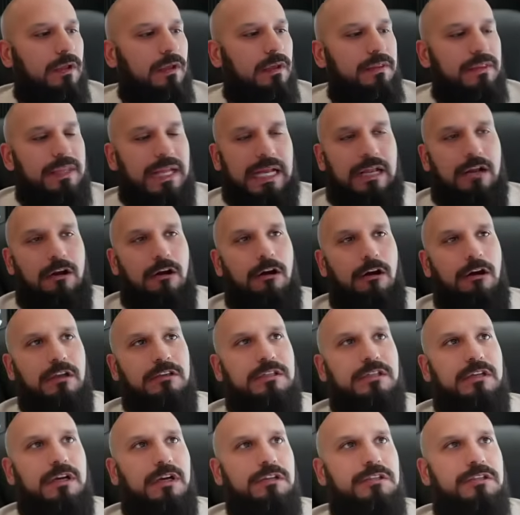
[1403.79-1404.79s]
that cost
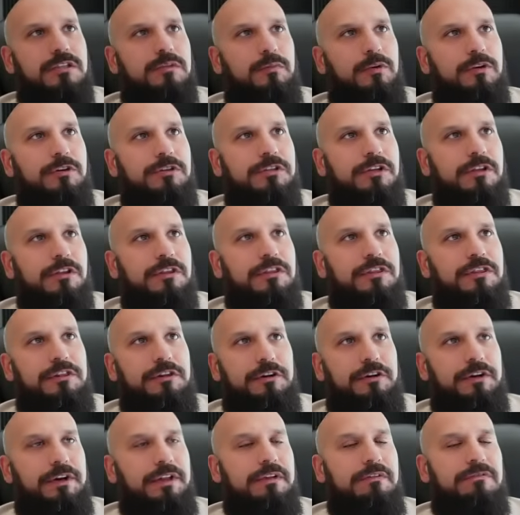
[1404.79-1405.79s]
customers
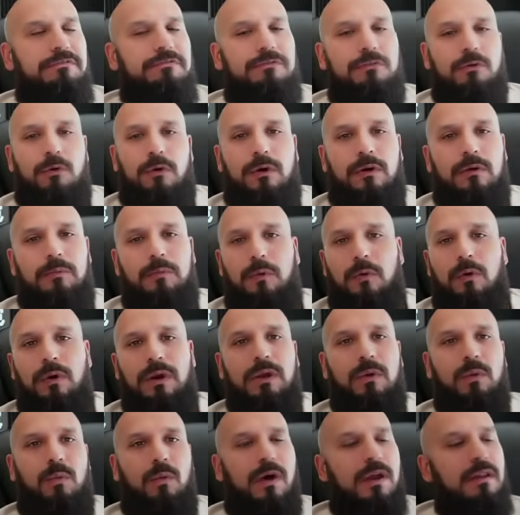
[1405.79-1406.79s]

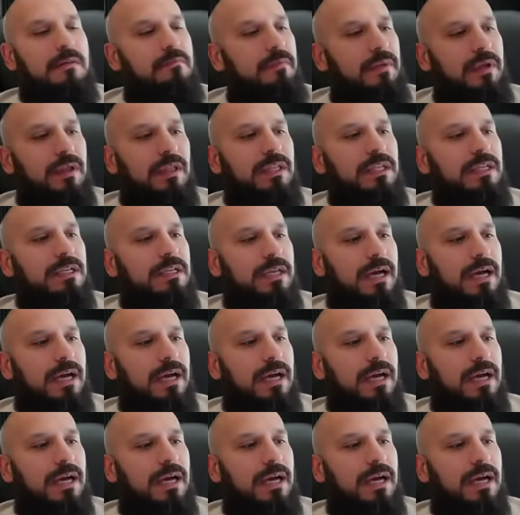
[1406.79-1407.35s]
$34.1 million,